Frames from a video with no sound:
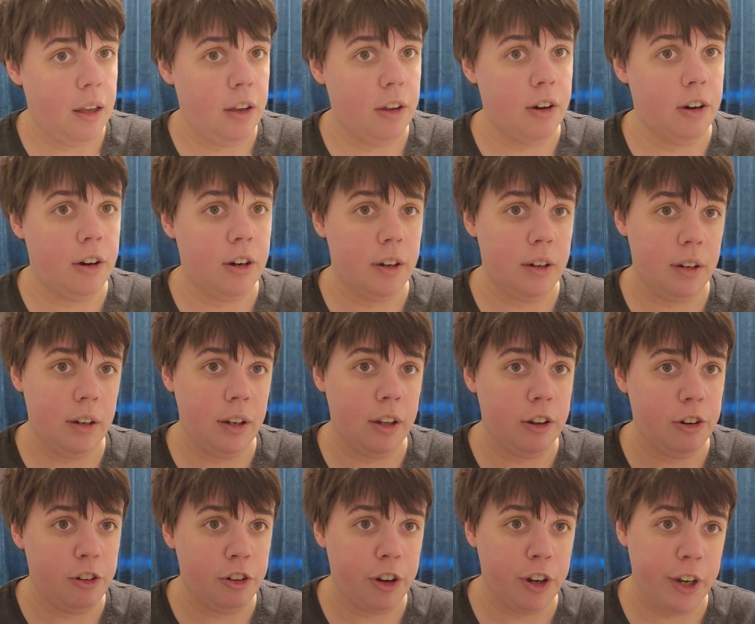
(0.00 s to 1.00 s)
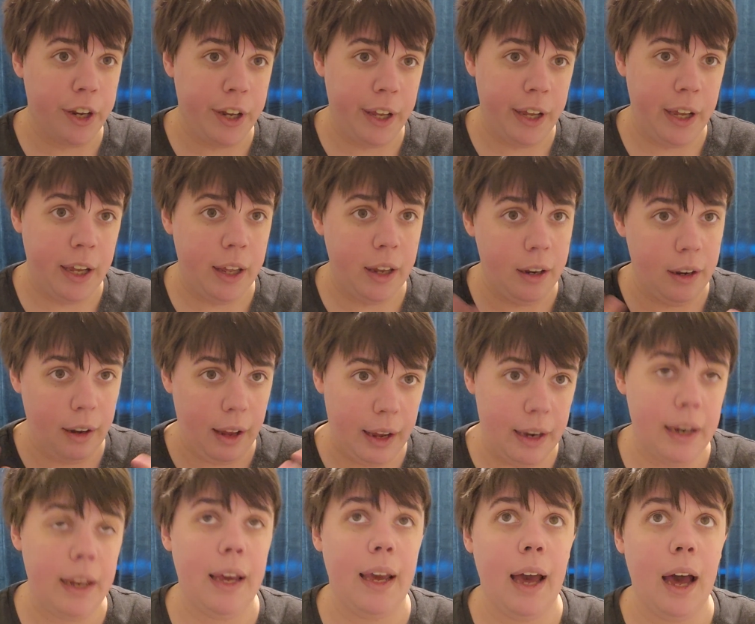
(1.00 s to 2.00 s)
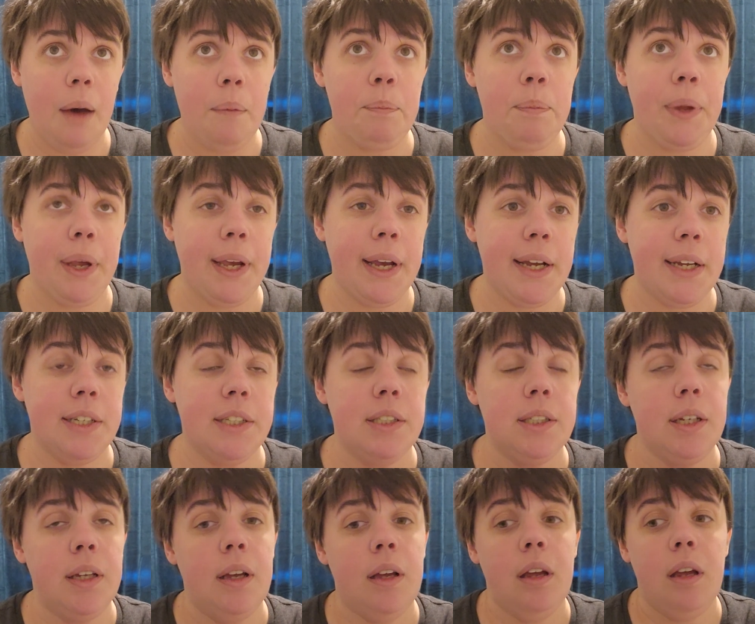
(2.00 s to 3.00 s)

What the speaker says: you're literally lightening up because